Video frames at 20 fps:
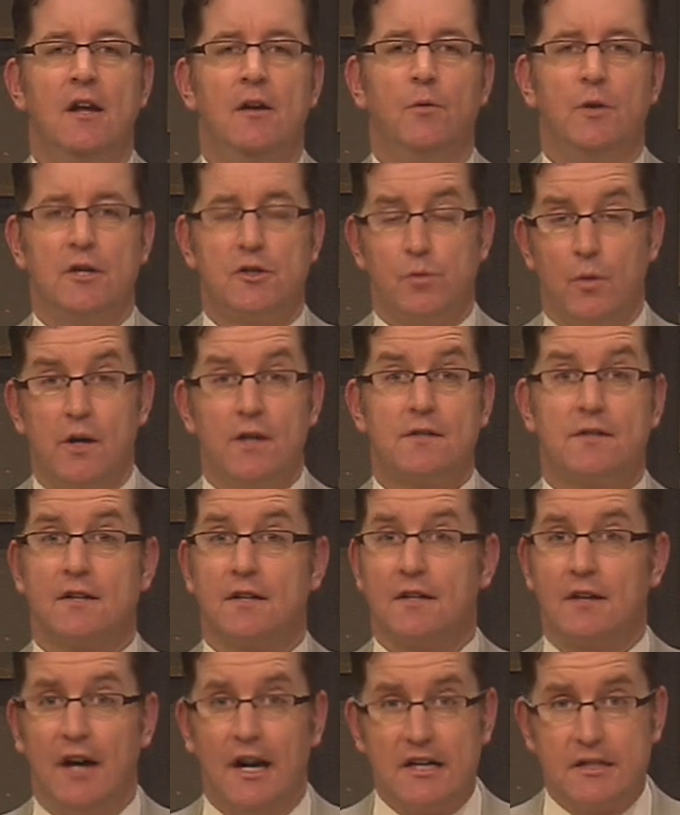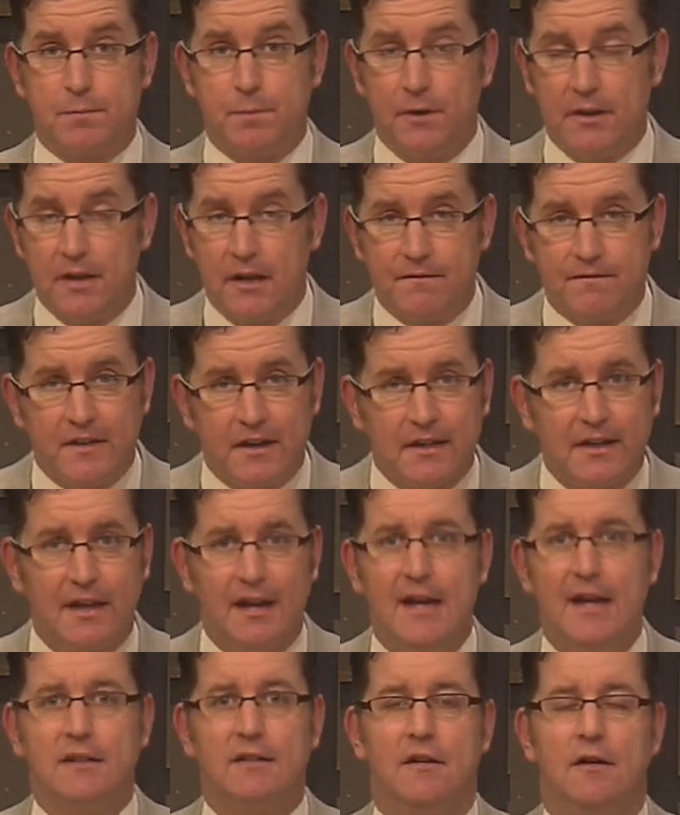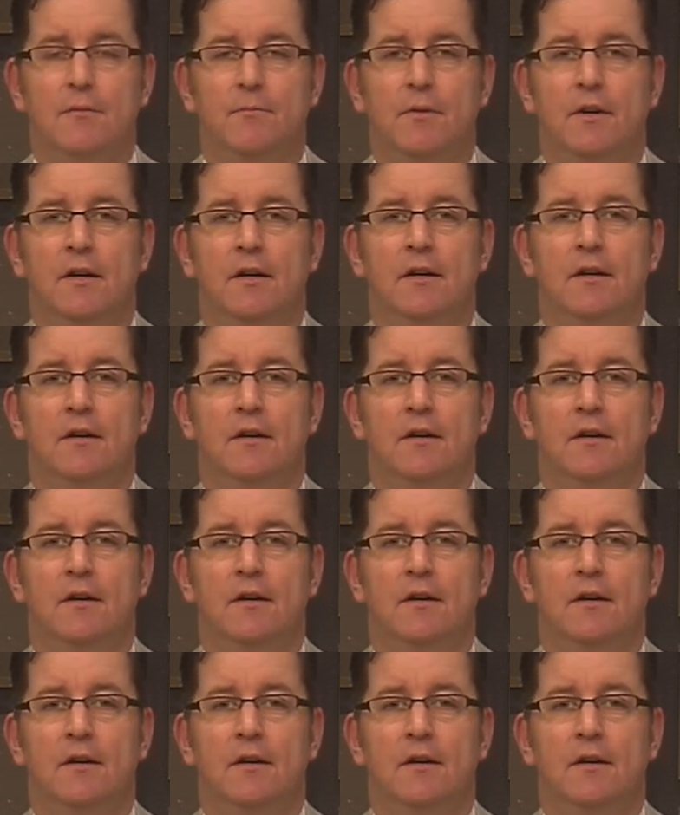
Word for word: which was the gospel of the kingdom